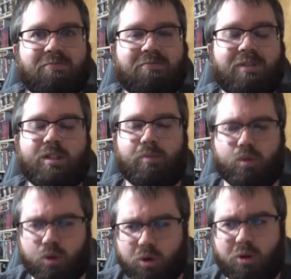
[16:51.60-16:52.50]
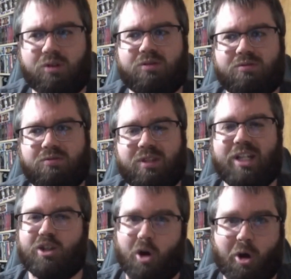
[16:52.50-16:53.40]
That's brutal.
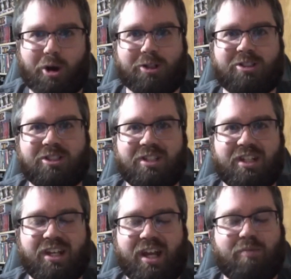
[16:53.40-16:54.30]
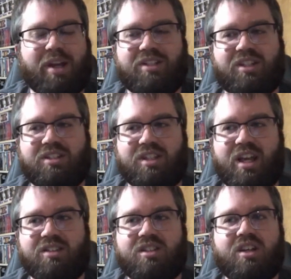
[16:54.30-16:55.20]
That's harsh. It basically
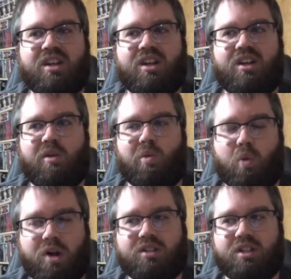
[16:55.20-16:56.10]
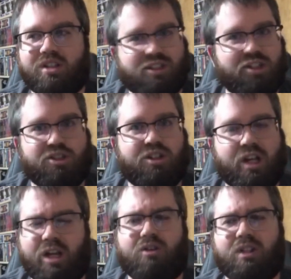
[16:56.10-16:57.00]
says, once a decision
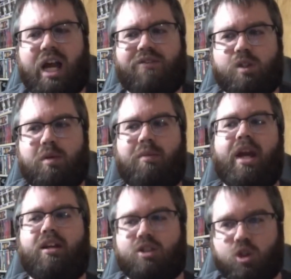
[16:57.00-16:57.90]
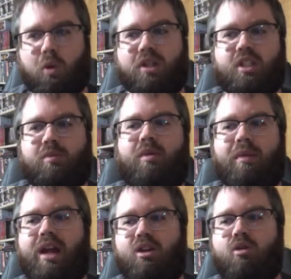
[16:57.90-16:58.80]
in your life has been made, a choice has been
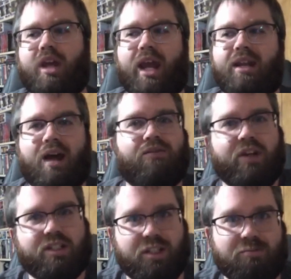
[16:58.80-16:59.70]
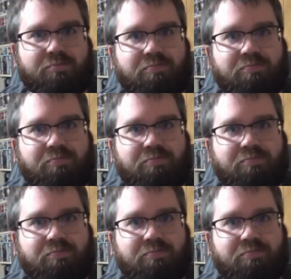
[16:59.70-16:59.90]
made, you cannot fix it.